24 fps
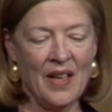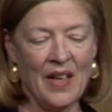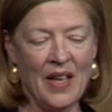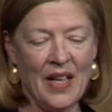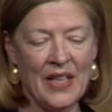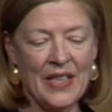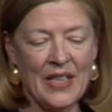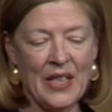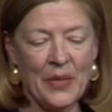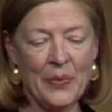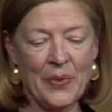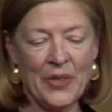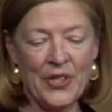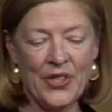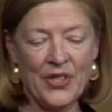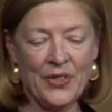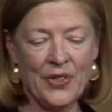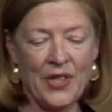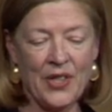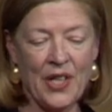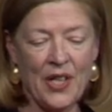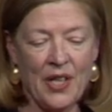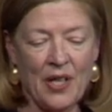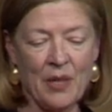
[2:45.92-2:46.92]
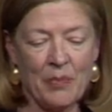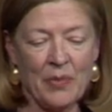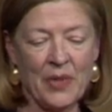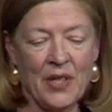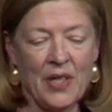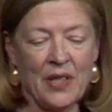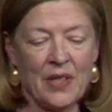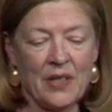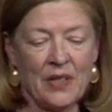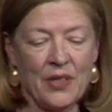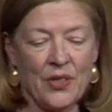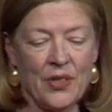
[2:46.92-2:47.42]
And I wish Tom
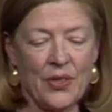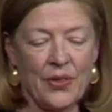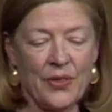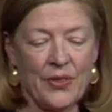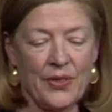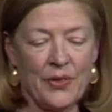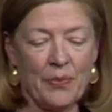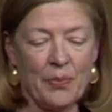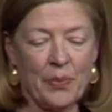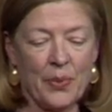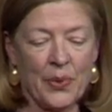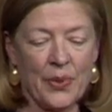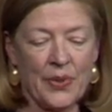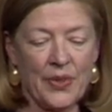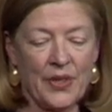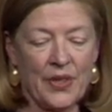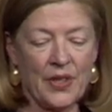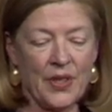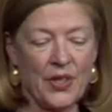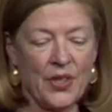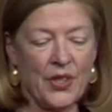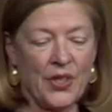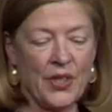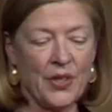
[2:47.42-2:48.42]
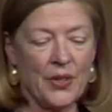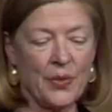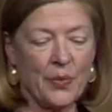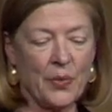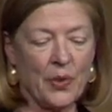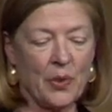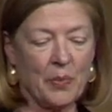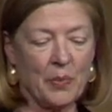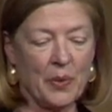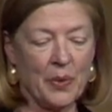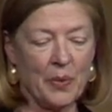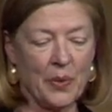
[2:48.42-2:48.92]
Gunn, Joseph Brodsky,
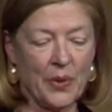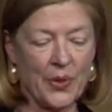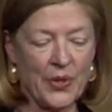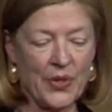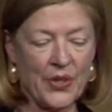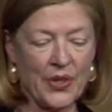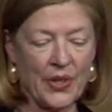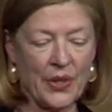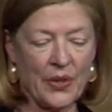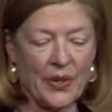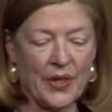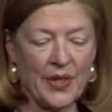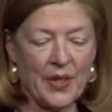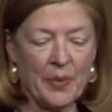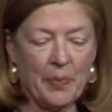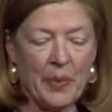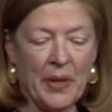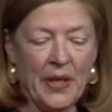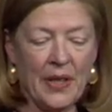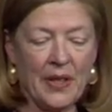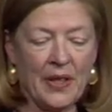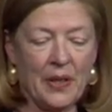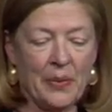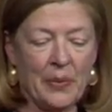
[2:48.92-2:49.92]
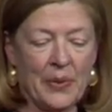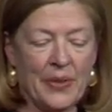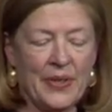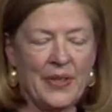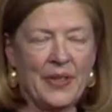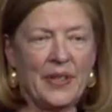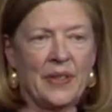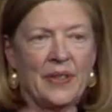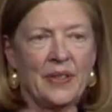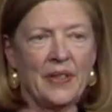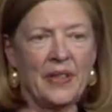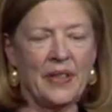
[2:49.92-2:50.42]
Shezwa Miłosz, and Grace Paley were
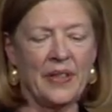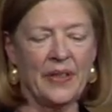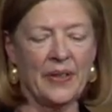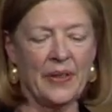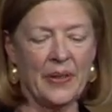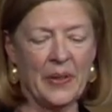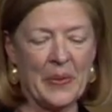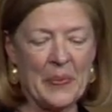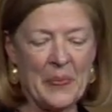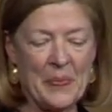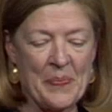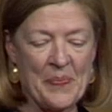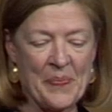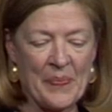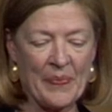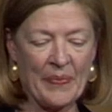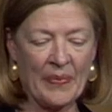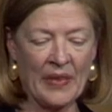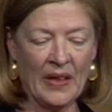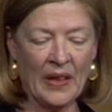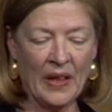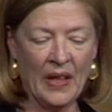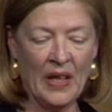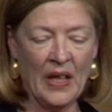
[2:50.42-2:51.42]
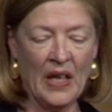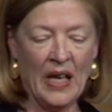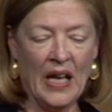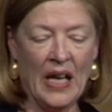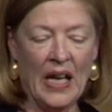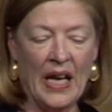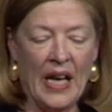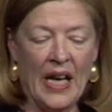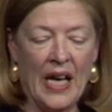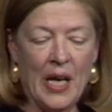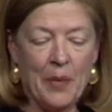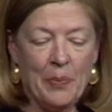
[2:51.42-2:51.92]
still here.
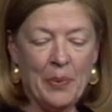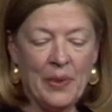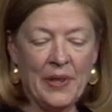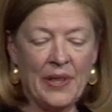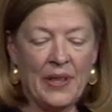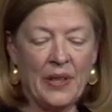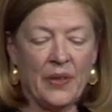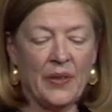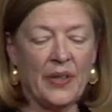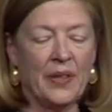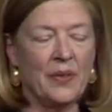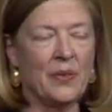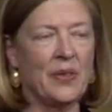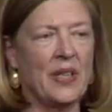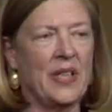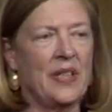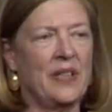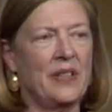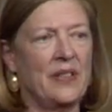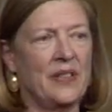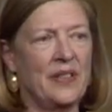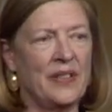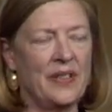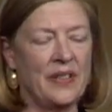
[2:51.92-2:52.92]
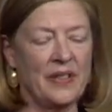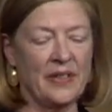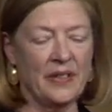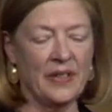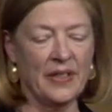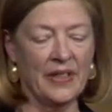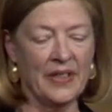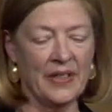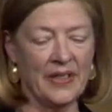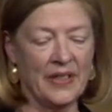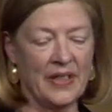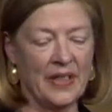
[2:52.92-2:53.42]
Happily, great writers
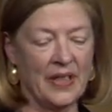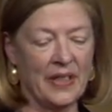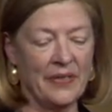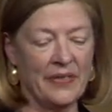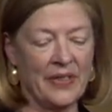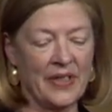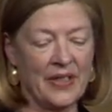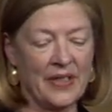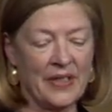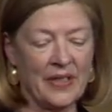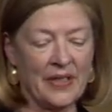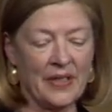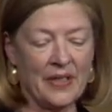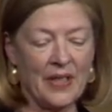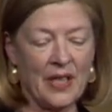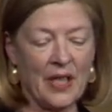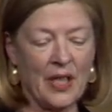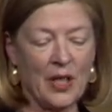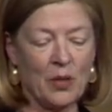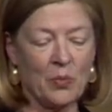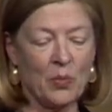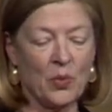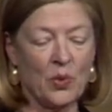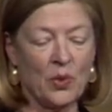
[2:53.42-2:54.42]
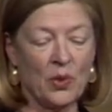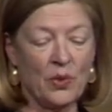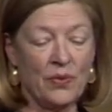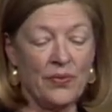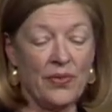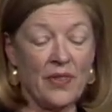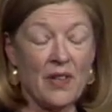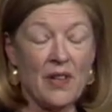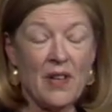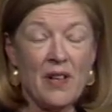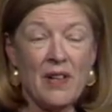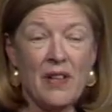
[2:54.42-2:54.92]
Lydia Davis and Tom
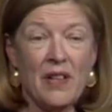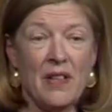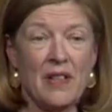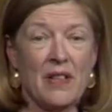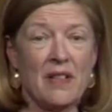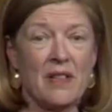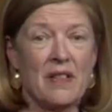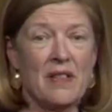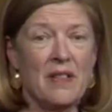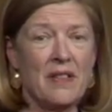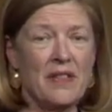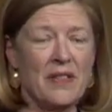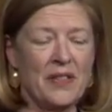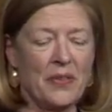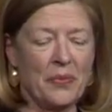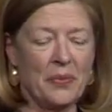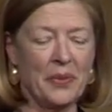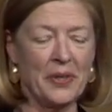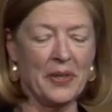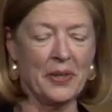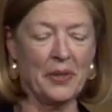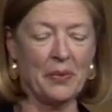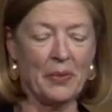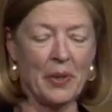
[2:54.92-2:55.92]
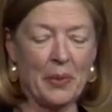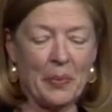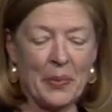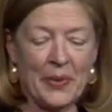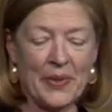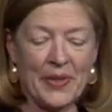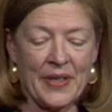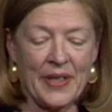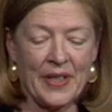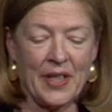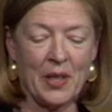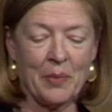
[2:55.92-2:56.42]
Wolfe are here, sweetly
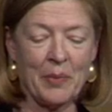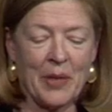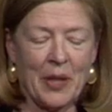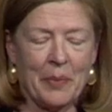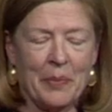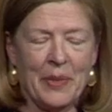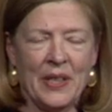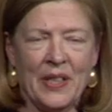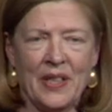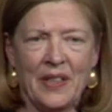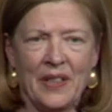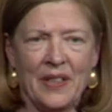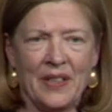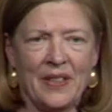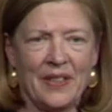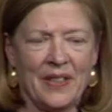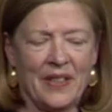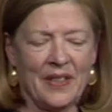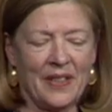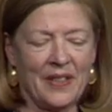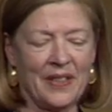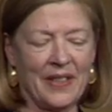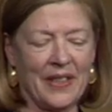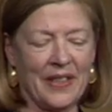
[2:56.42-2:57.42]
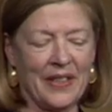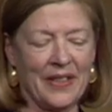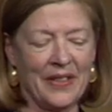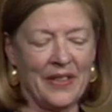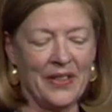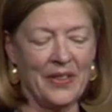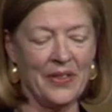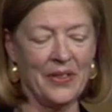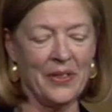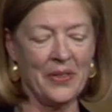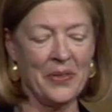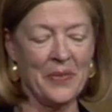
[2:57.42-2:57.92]
representing my beginnings as an
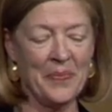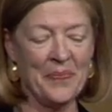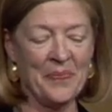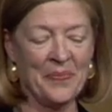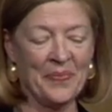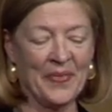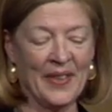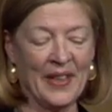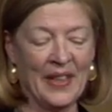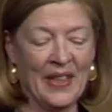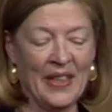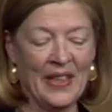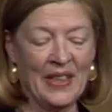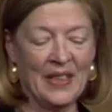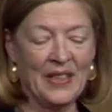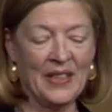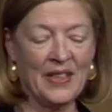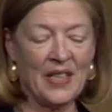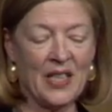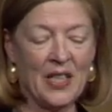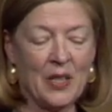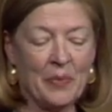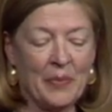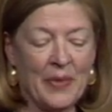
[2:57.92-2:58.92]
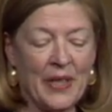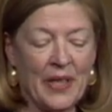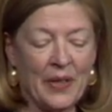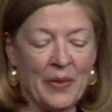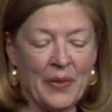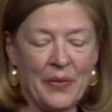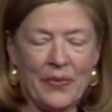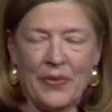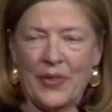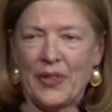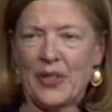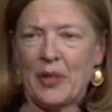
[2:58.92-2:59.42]
editor. Tom
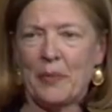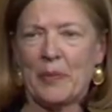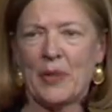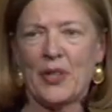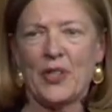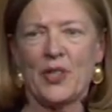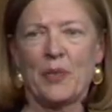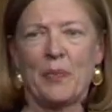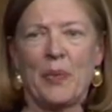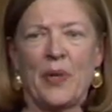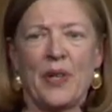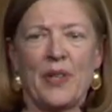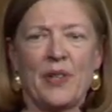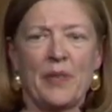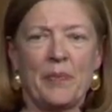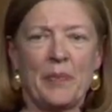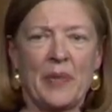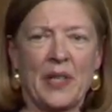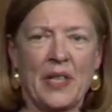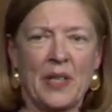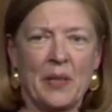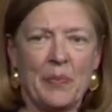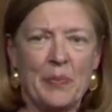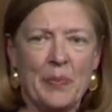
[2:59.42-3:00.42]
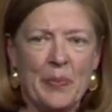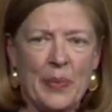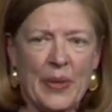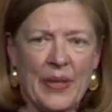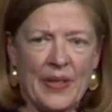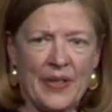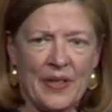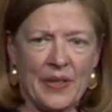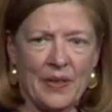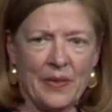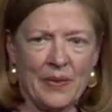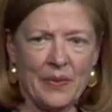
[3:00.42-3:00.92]
now very much a part of my
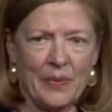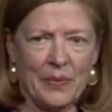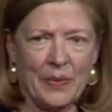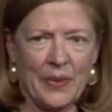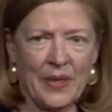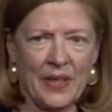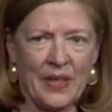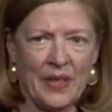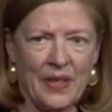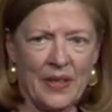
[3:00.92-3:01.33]
present with